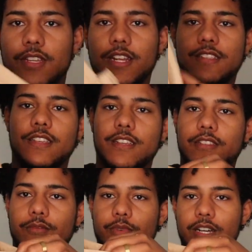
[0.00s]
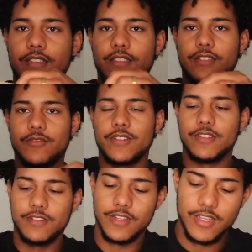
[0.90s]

It has like a little pocket thing right here.